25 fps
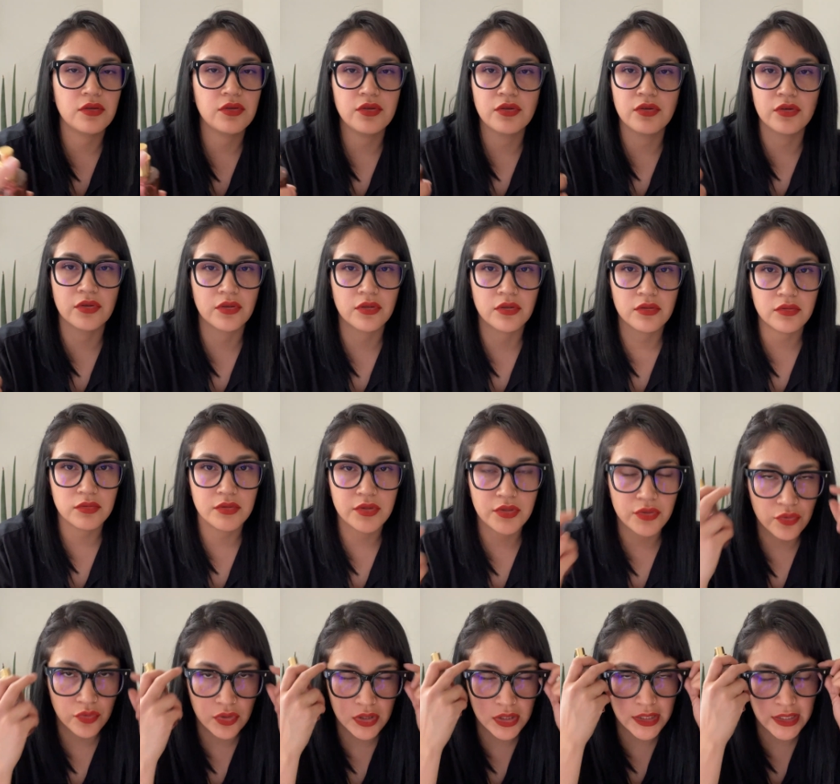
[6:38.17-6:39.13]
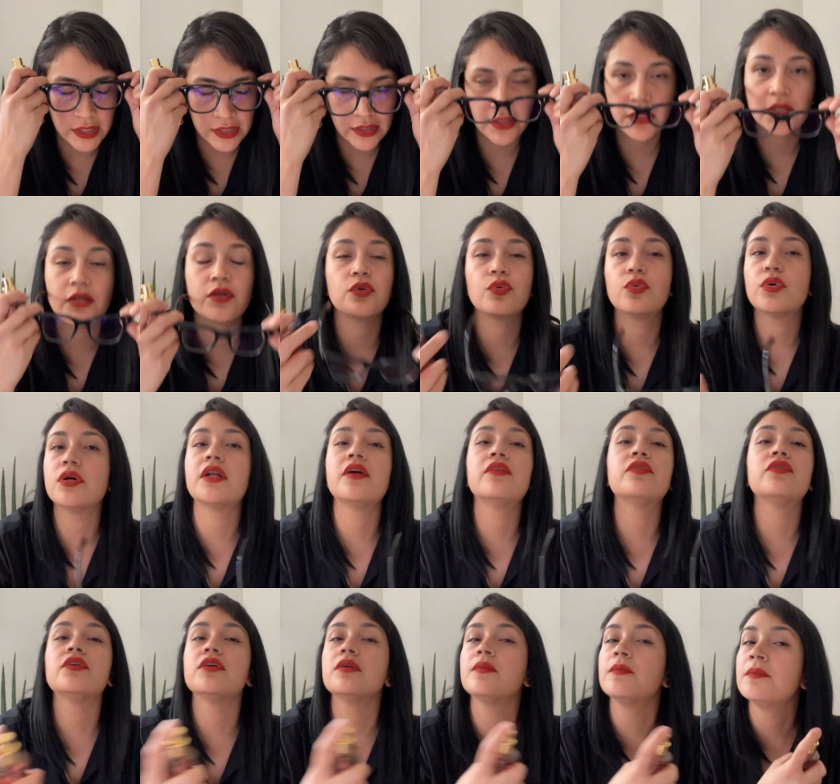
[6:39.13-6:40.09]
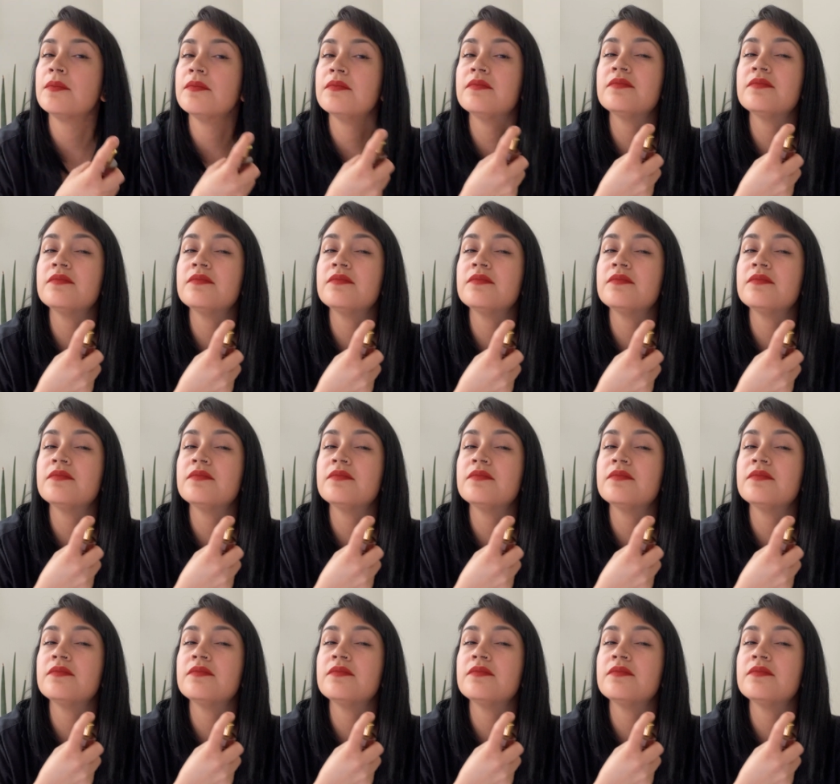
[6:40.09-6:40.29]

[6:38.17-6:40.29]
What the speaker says: you cleaned it or whatever.